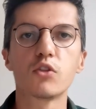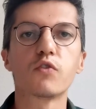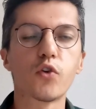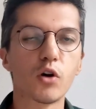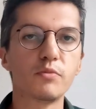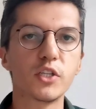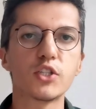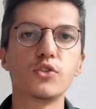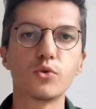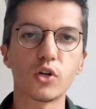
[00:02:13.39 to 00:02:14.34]
to form
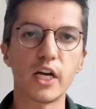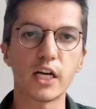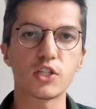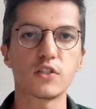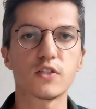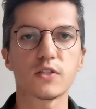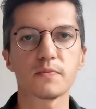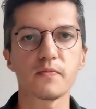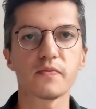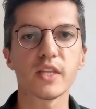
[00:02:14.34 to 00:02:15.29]
these new connections.